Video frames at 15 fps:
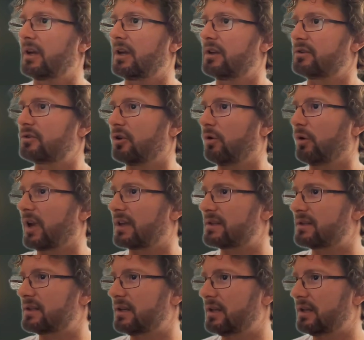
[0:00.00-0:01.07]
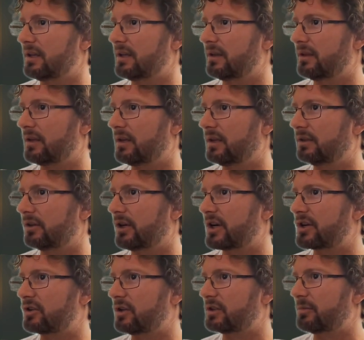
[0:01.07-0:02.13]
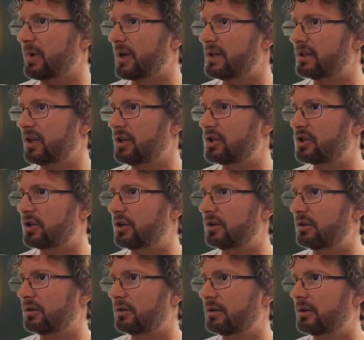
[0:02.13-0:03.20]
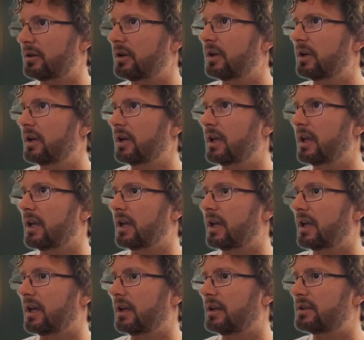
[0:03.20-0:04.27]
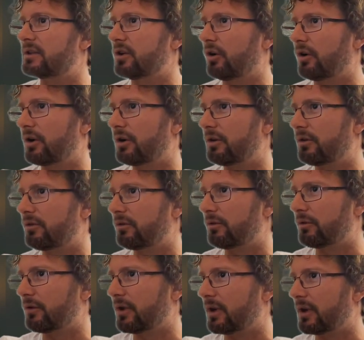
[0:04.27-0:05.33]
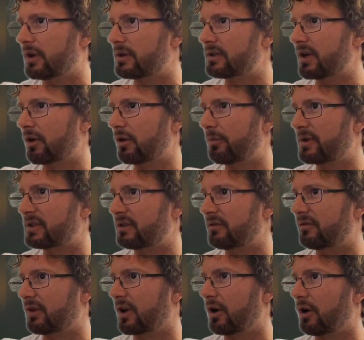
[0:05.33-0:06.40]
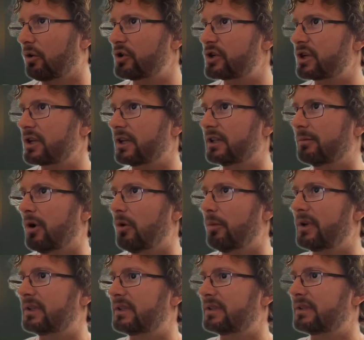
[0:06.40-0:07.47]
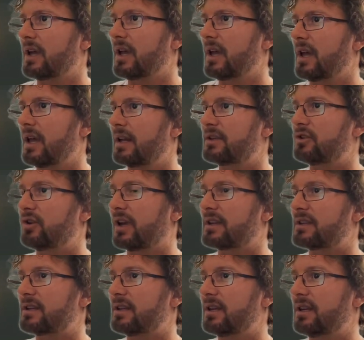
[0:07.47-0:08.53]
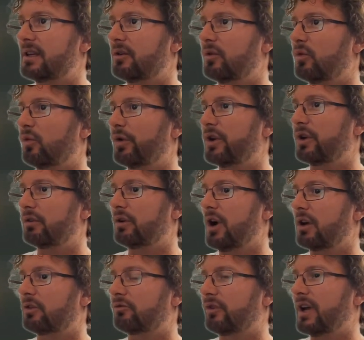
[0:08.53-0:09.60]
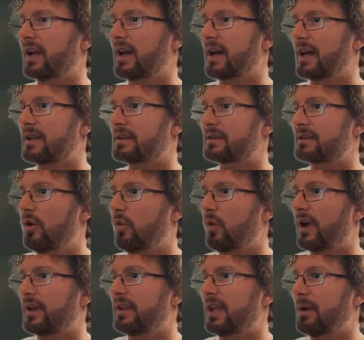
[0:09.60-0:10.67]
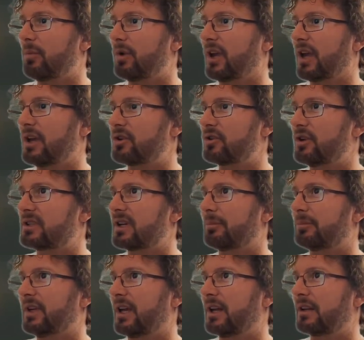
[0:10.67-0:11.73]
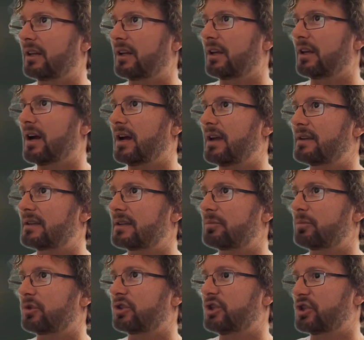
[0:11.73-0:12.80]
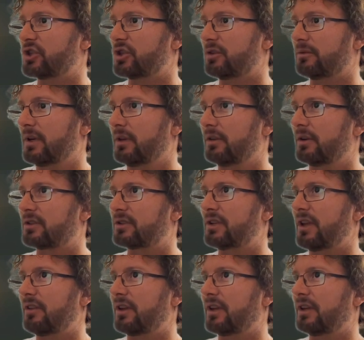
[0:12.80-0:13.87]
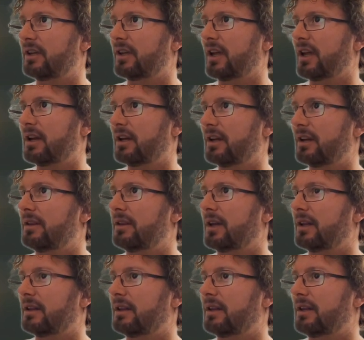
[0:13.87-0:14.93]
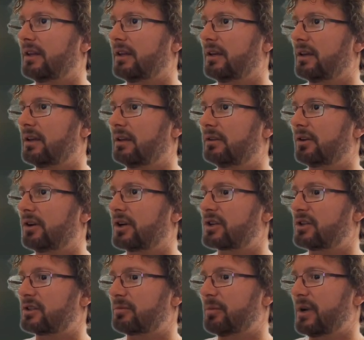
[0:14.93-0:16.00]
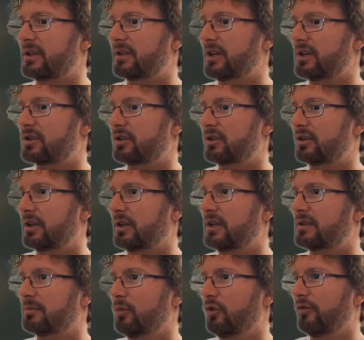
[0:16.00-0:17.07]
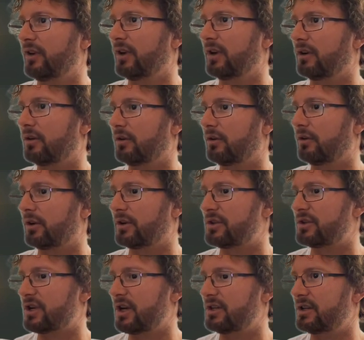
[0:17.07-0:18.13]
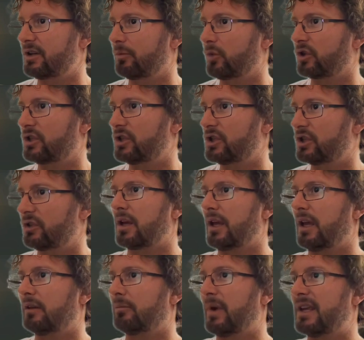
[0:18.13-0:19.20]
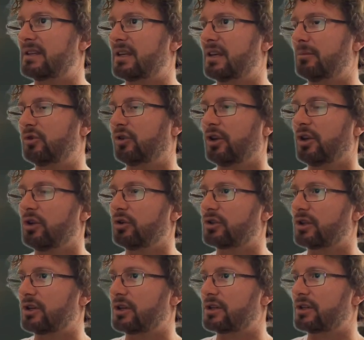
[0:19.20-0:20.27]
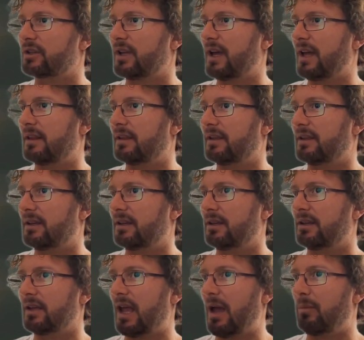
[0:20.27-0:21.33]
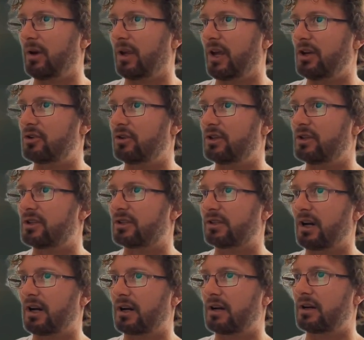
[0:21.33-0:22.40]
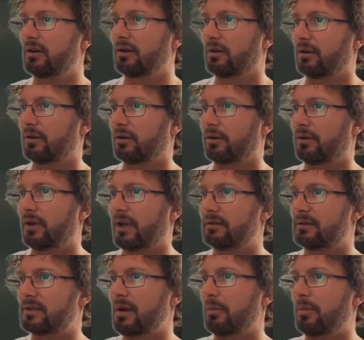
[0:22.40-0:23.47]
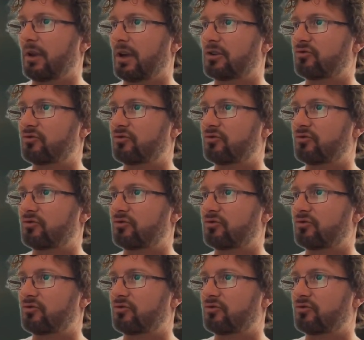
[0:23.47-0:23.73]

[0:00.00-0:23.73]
So we can see the International Space Station and it's going through the South Pacific Ocean at the moment. And as you can see, we do not realize when the application is updating the ISS position. There's nothing indicating that the International Space Station is moving or changing position. It may seem to the users that the application is stuck or that something is